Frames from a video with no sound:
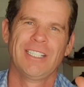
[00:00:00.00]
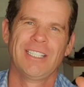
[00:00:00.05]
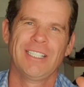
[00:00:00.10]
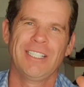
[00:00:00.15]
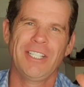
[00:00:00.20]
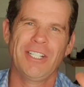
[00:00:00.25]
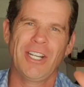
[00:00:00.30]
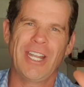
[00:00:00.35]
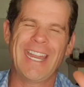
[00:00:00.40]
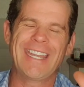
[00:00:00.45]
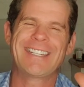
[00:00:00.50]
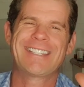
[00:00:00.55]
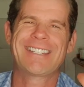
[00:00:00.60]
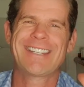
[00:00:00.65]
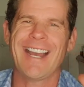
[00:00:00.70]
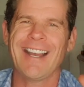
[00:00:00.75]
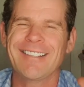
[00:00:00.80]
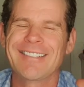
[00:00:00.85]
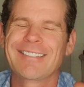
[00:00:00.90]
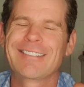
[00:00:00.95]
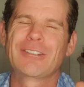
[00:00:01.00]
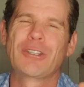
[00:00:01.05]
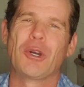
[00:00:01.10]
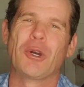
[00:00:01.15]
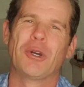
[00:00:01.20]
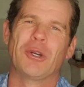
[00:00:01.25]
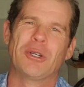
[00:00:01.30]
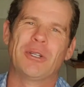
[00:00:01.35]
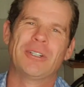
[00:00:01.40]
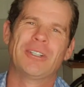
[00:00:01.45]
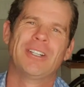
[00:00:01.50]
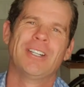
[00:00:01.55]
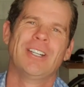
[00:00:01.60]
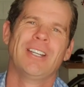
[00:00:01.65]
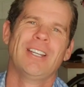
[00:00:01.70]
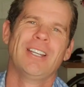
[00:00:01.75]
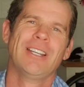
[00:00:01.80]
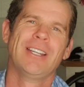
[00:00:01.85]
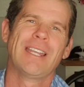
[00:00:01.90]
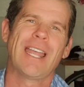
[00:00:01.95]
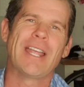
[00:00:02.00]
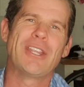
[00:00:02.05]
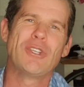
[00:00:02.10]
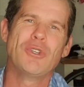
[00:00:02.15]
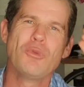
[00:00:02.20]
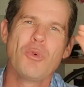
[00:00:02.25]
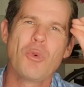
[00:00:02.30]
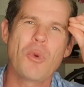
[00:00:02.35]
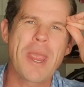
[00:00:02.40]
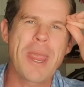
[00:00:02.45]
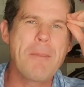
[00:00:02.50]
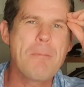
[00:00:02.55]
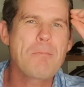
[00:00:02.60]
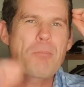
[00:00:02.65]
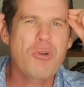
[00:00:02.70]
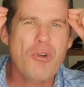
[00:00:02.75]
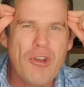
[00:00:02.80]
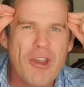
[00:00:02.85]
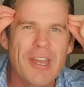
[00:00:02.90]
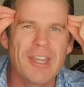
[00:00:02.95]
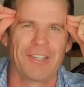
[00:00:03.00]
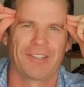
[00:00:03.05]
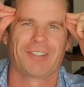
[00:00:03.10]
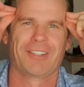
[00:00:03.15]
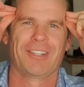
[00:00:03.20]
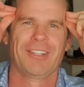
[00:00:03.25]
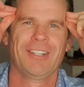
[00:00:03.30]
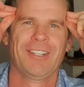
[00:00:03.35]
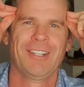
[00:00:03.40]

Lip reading: you know, and gusto. And you will imprint